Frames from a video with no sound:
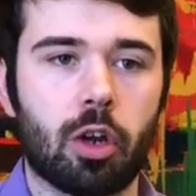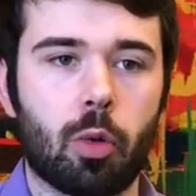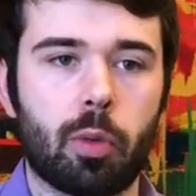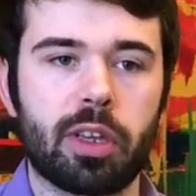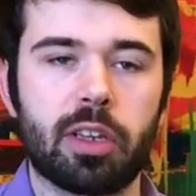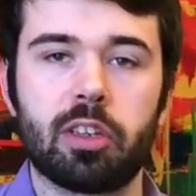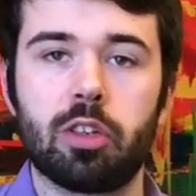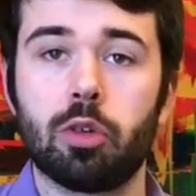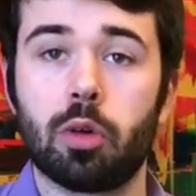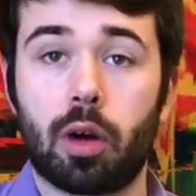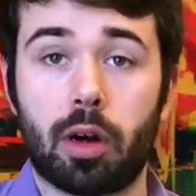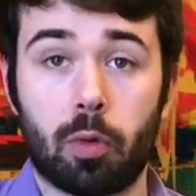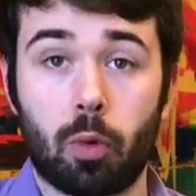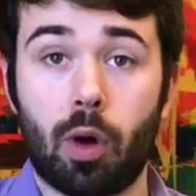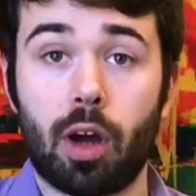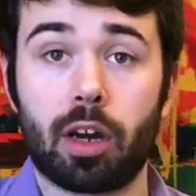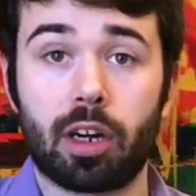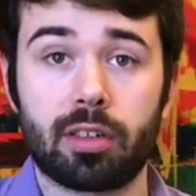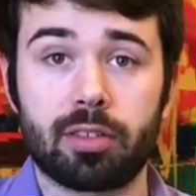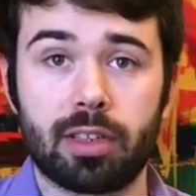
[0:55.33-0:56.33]
We do our
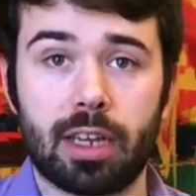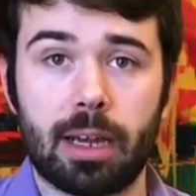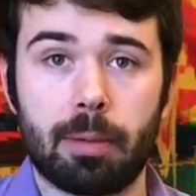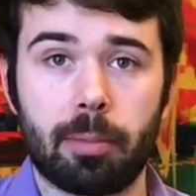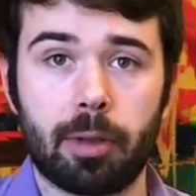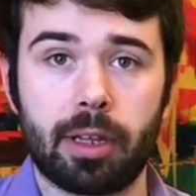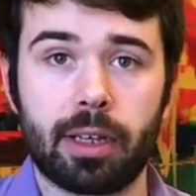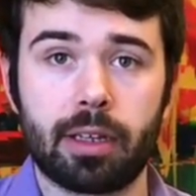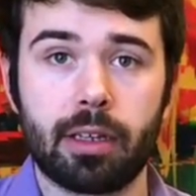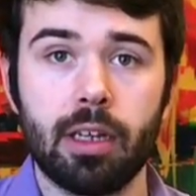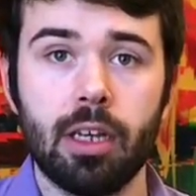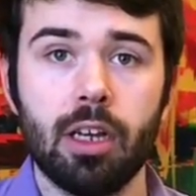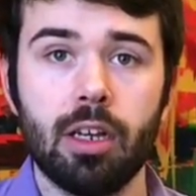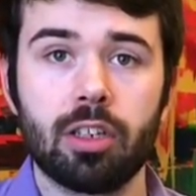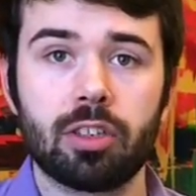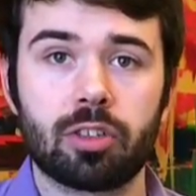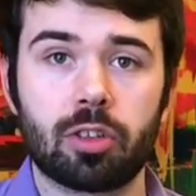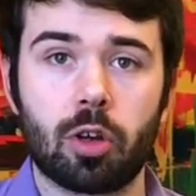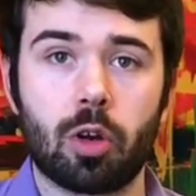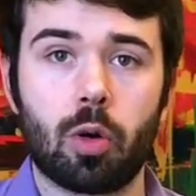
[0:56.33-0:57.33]
water sampling,
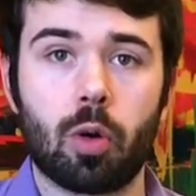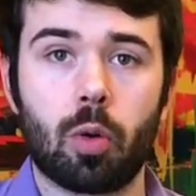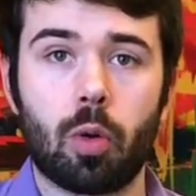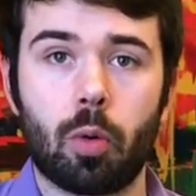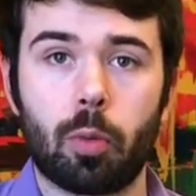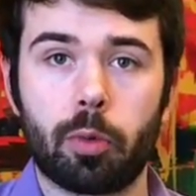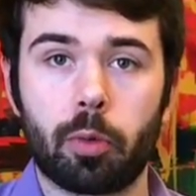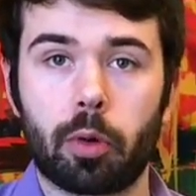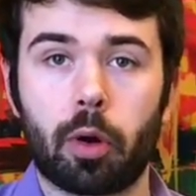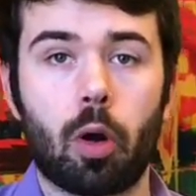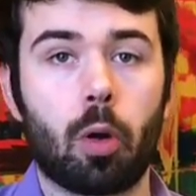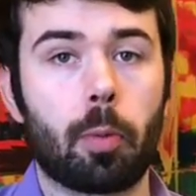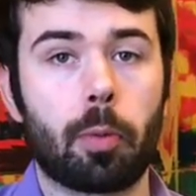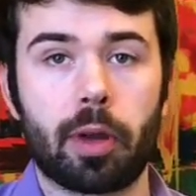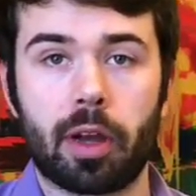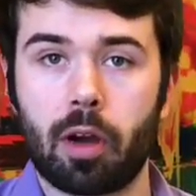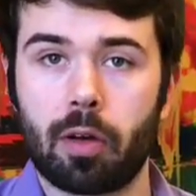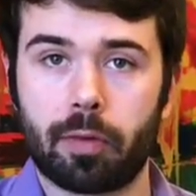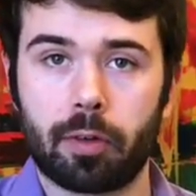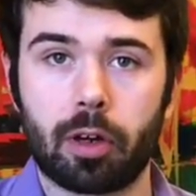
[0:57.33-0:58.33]
so we're
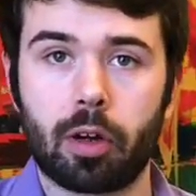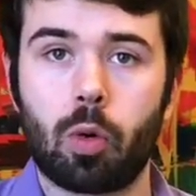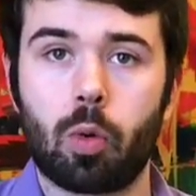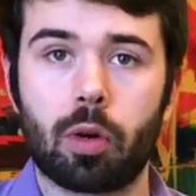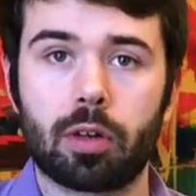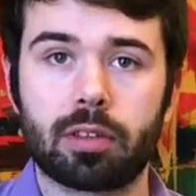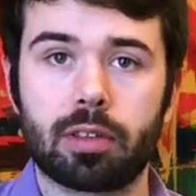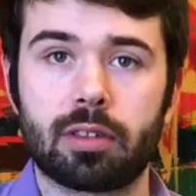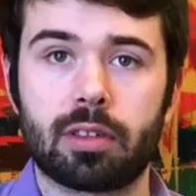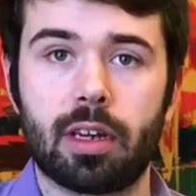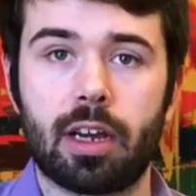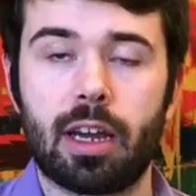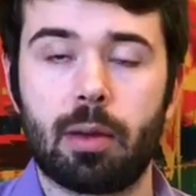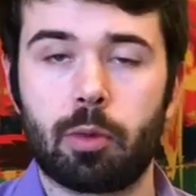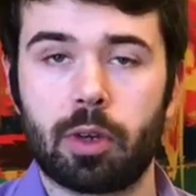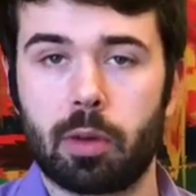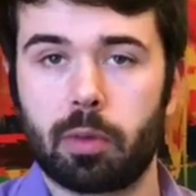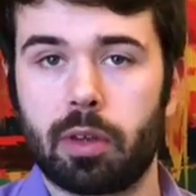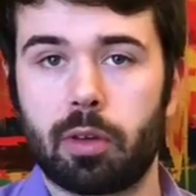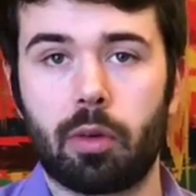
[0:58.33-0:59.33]
hoping over a course of
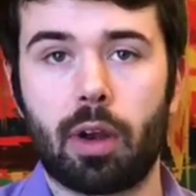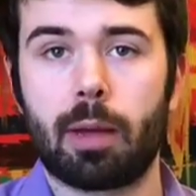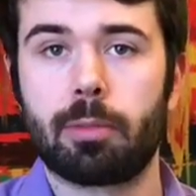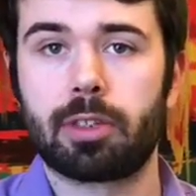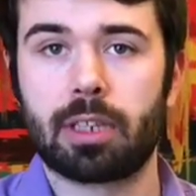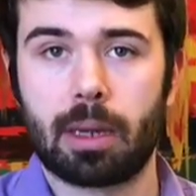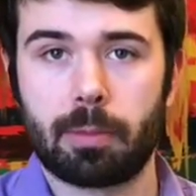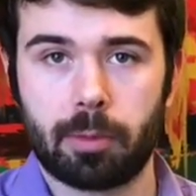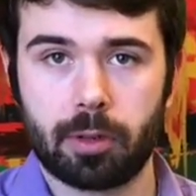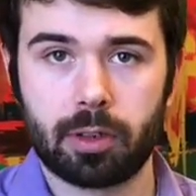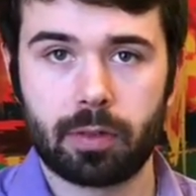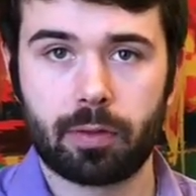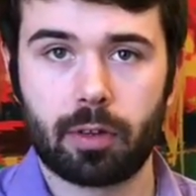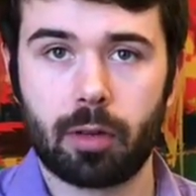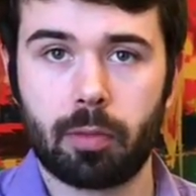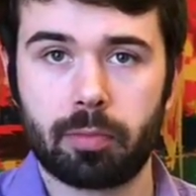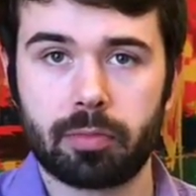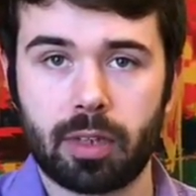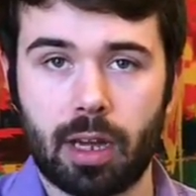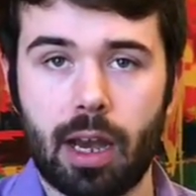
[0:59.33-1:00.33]
time we grab samples
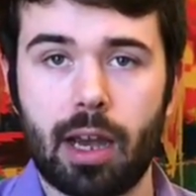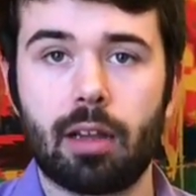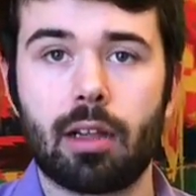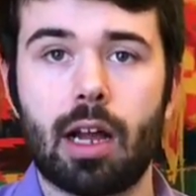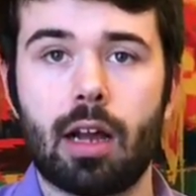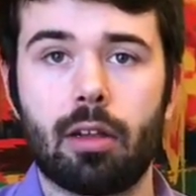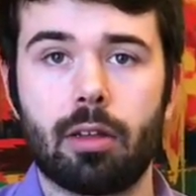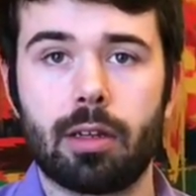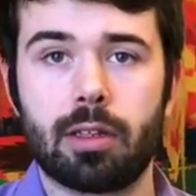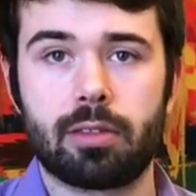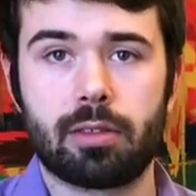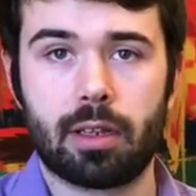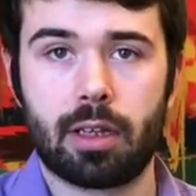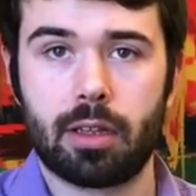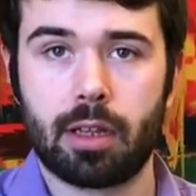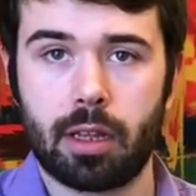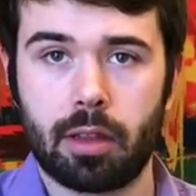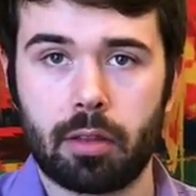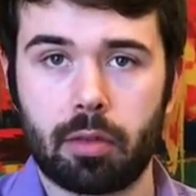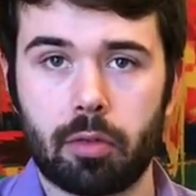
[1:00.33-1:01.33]
from tile outlets
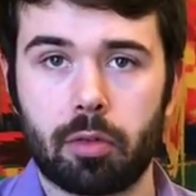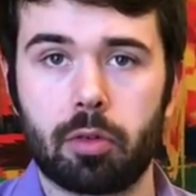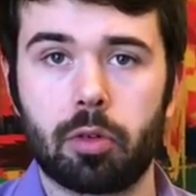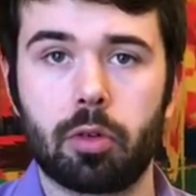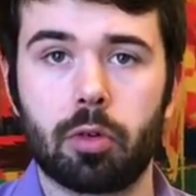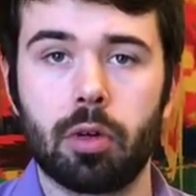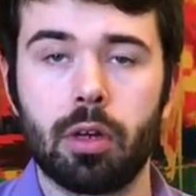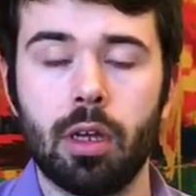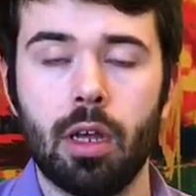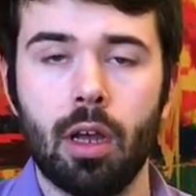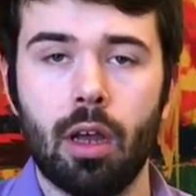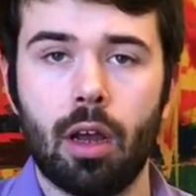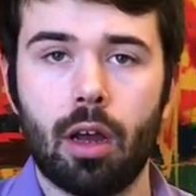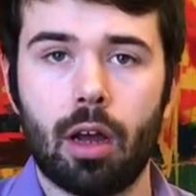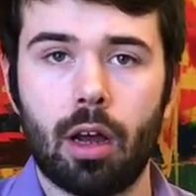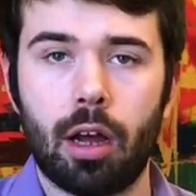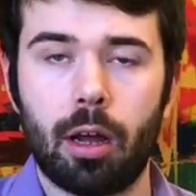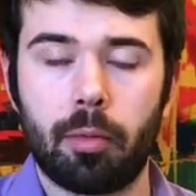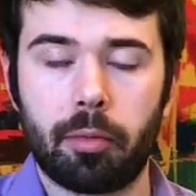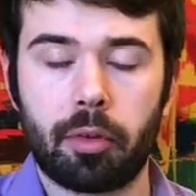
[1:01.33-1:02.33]
and then through
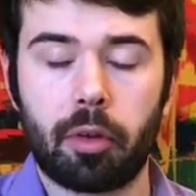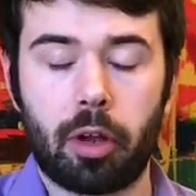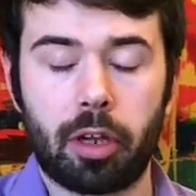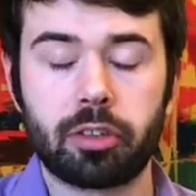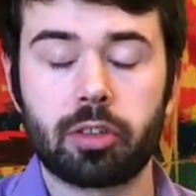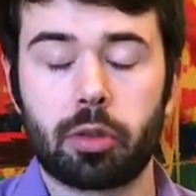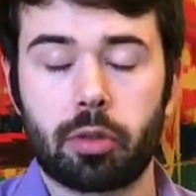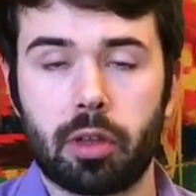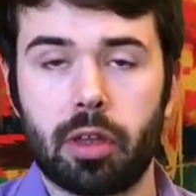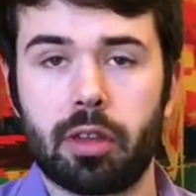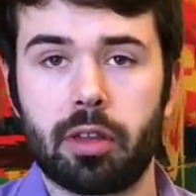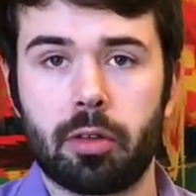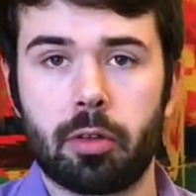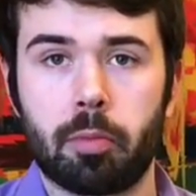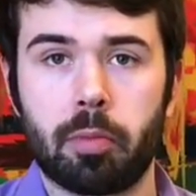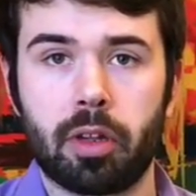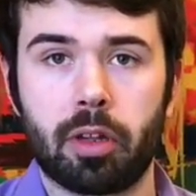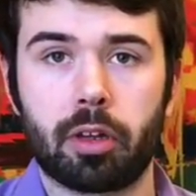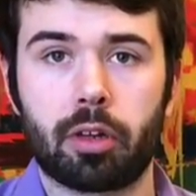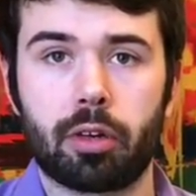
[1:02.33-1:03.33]
also
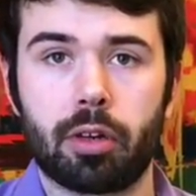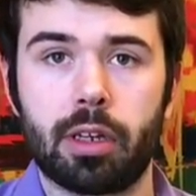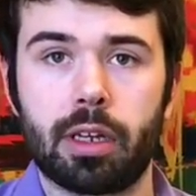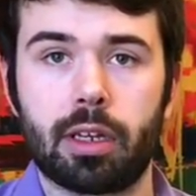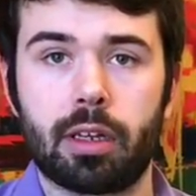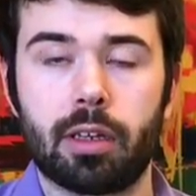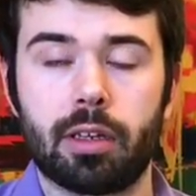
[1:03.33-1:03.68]
in the Miller Creek